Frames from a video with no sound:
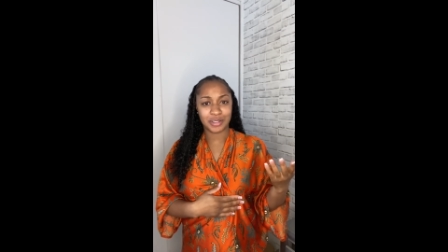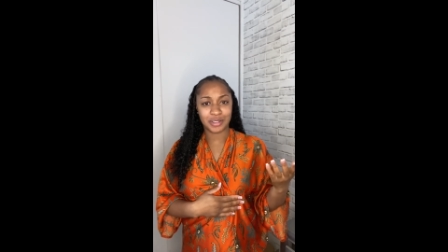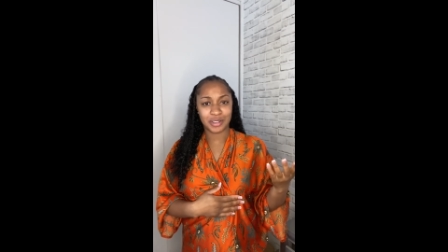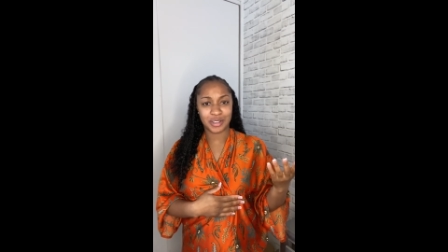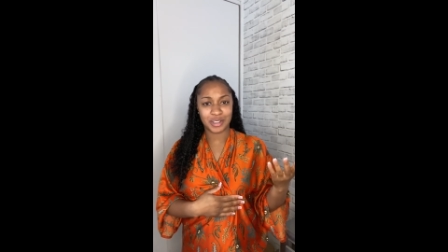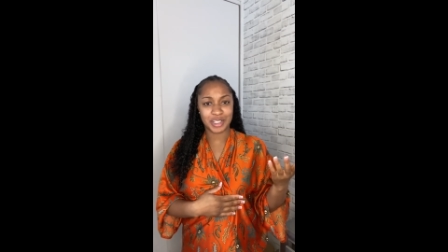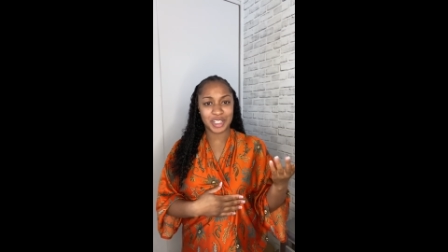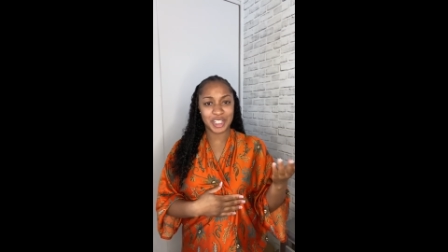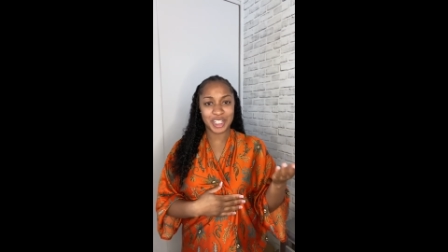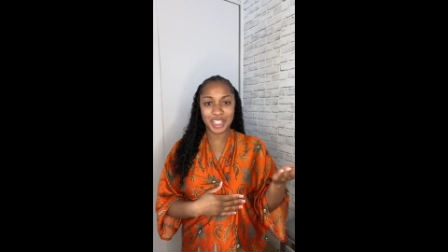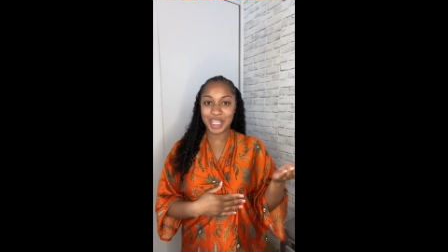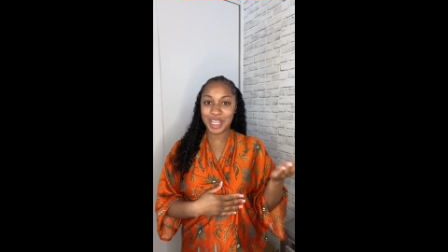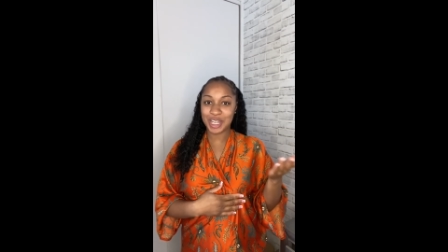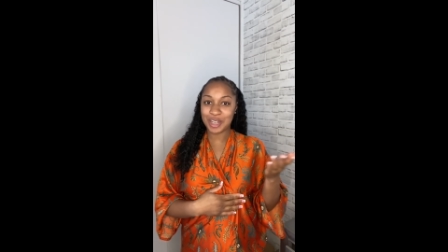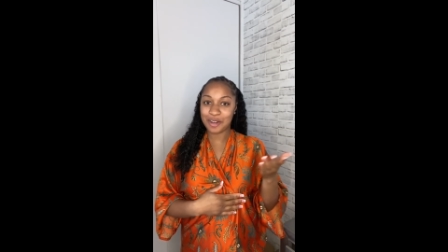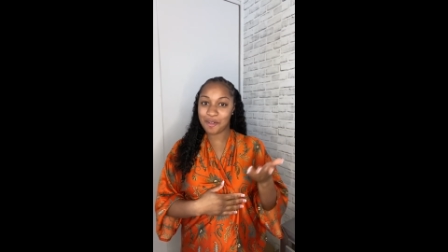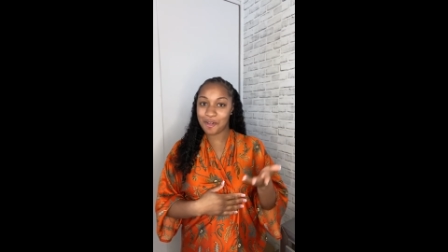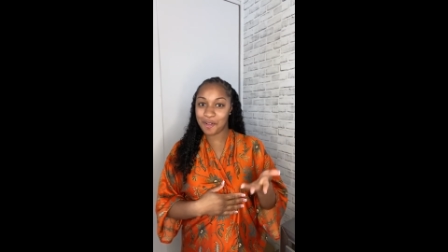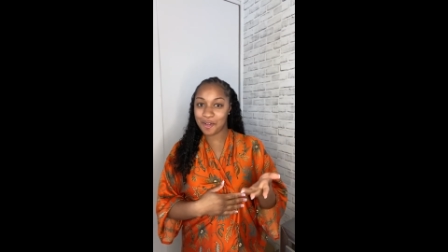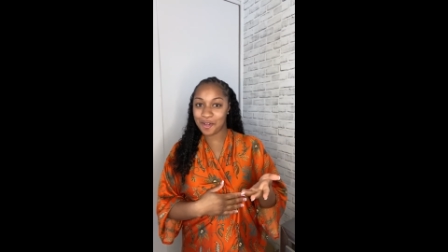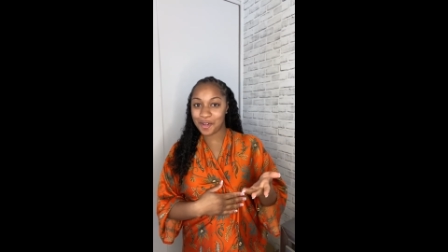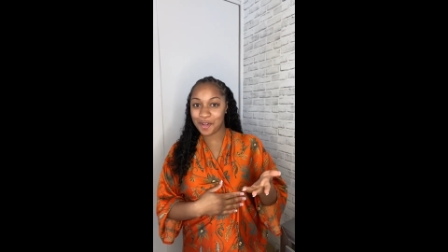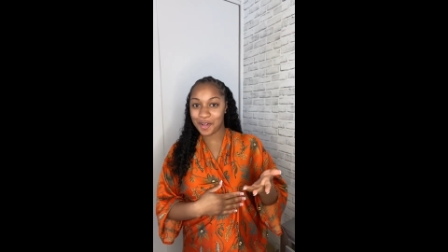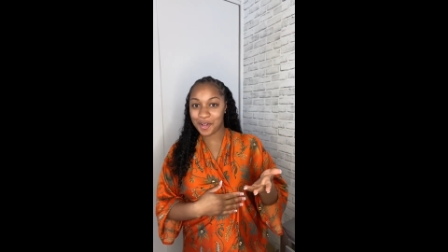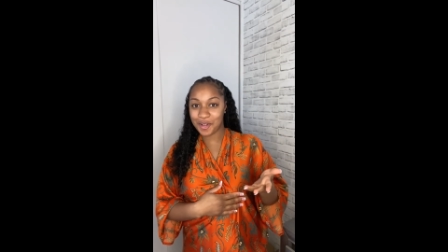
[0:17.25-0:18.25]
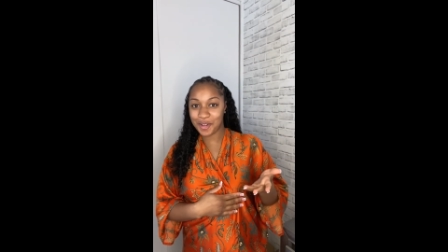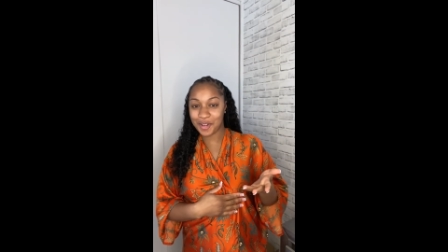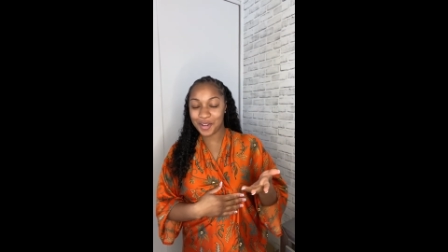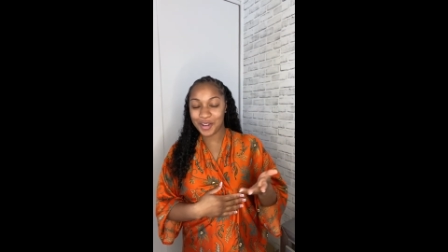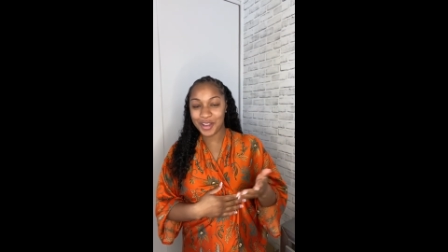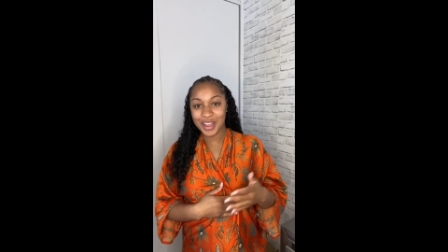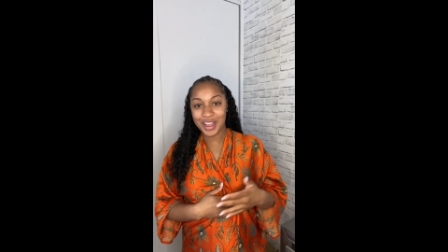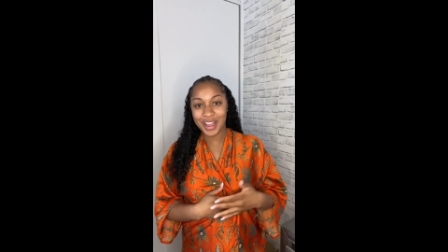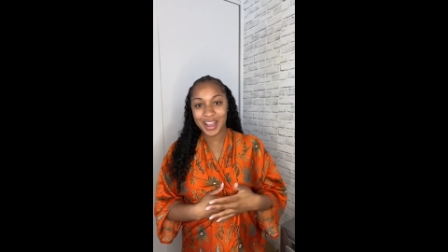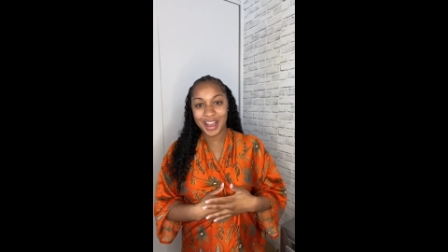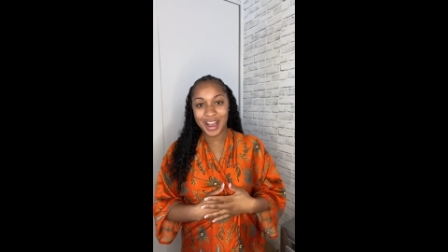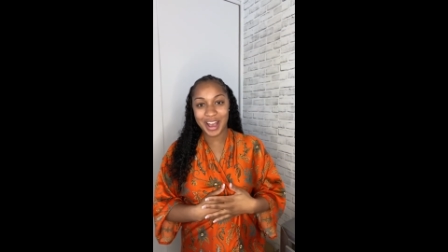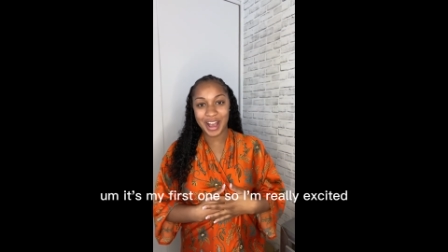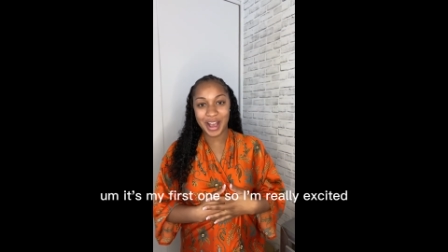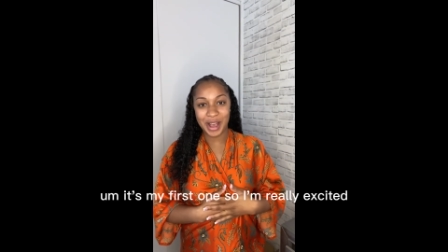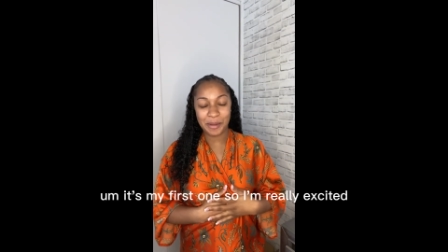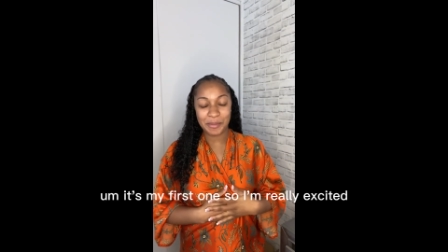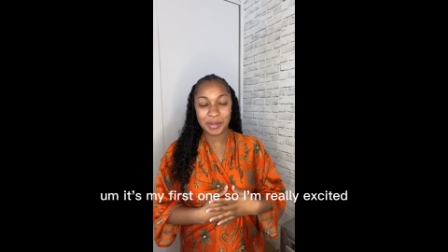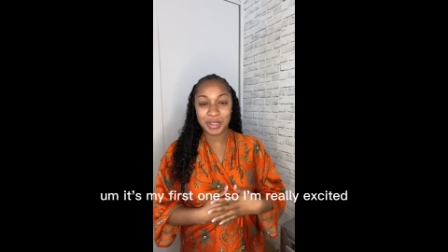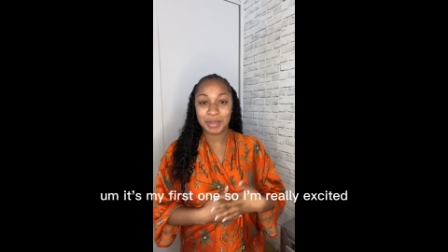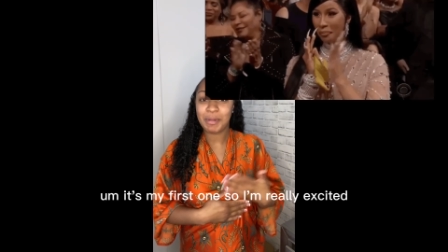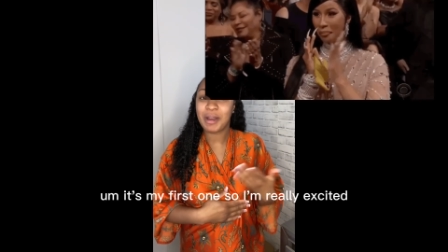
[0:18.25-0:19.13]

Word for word: Machine haul. Um, it's